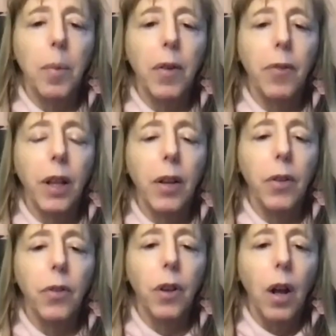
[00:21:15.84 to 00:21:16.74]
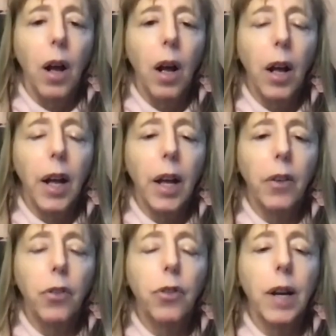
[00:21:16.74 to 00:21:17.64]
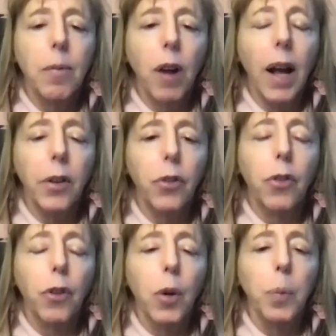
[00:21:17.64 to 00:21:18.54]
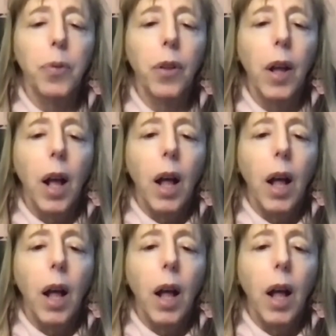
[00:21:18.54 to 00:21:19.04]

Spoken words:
of these extreme rightist groups